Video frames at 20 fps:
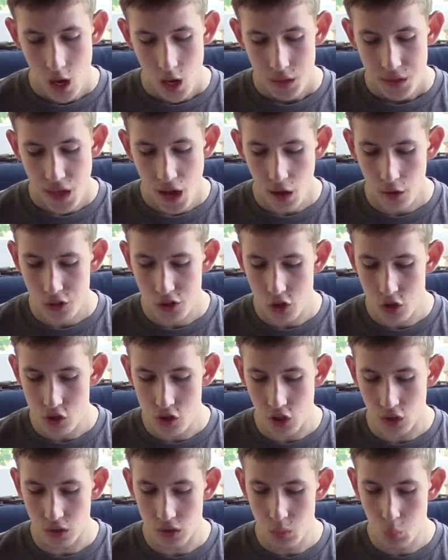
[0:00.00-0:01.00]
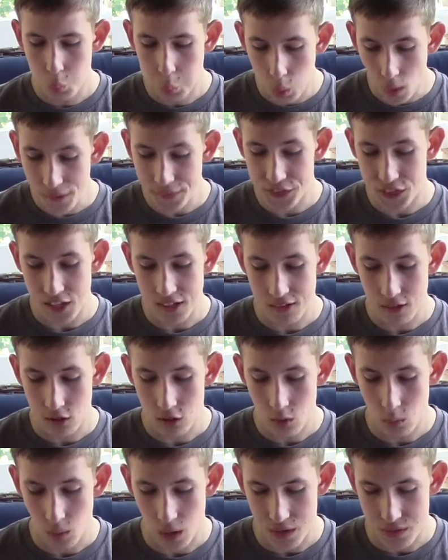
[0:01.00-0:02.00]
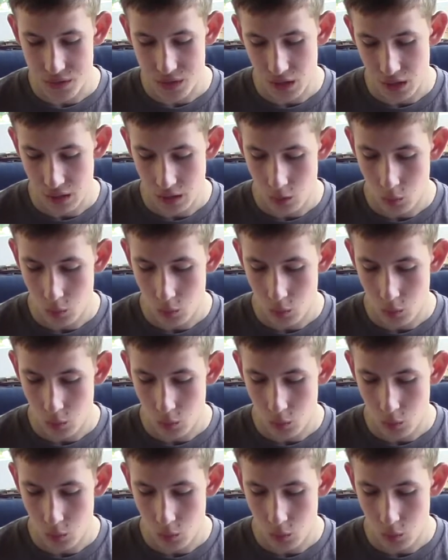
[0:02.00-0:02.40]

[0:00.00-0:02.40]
"Now there is only one thing to do," I said.